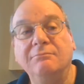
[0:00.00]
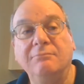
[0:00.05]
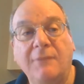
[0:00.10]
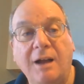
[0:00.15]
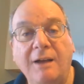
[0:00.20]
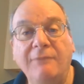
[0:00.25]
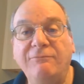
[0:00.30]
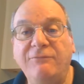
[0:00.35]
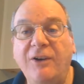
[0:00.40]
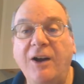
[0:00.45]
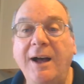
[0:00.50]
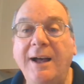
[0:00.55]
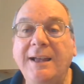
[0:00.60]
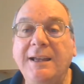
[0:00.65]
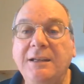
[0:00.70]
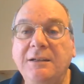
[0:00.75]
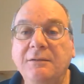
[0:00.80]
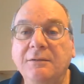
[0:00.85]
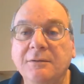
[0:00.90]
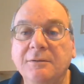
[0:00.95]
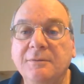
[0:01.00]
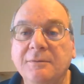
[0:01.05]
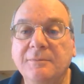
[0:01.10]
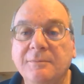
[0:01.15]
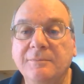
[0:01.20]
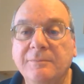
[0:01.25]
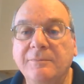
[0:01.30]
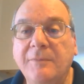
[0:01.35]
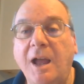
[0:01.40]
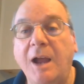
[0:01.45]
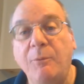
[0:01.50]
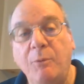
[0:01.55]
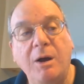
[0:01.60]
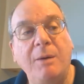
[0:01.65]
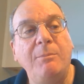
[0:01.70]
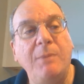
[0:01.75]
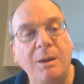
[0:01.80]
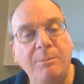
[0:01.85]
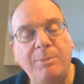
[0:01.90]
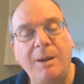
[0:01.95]
I'm fine. I
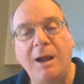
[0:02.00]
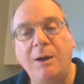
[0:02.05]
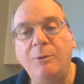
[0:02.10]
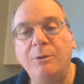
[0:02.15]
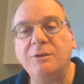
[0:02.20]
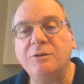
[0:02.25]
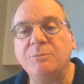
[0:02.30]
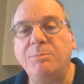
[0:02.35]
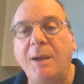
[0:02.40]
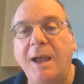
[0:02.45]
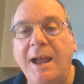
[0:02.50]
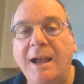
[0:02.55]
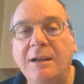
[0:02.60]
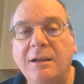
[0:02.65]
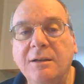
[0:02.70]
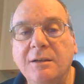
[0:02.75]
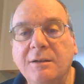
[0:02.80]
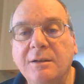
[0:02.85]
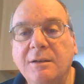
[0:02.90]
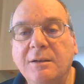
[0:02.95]
want my powers back.